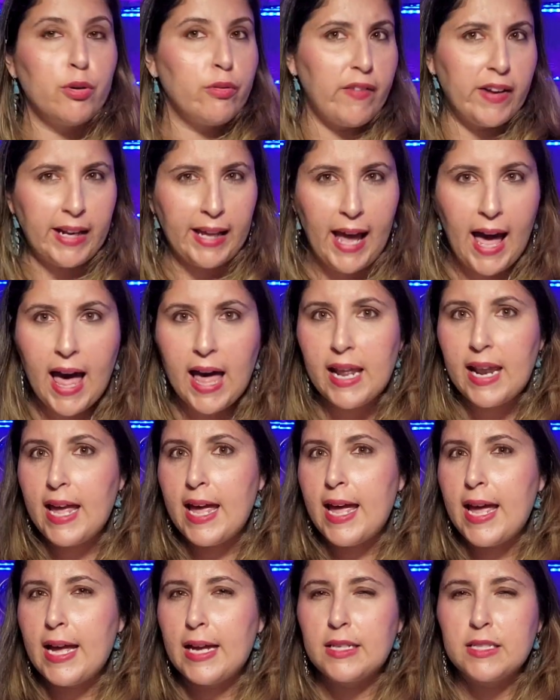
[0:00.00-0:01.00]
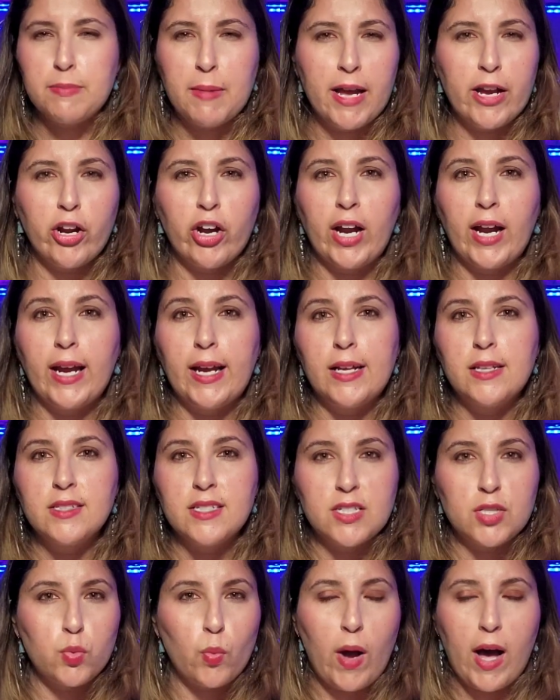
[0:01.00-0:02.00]
preventing headaches,
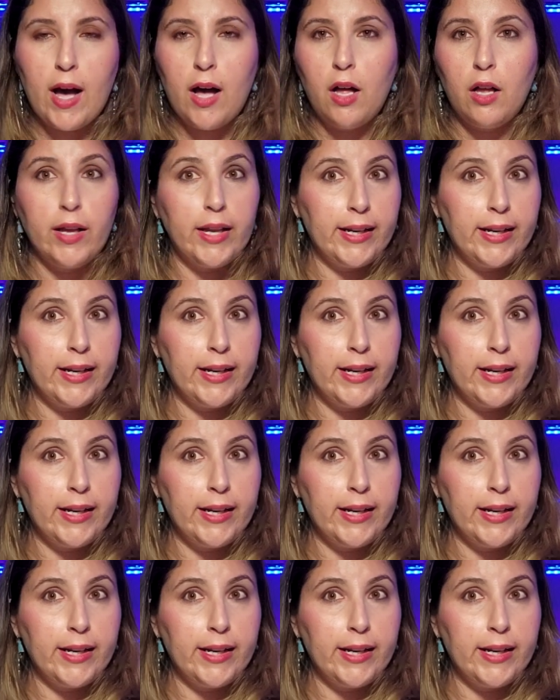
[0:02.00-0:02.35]
migraines as well,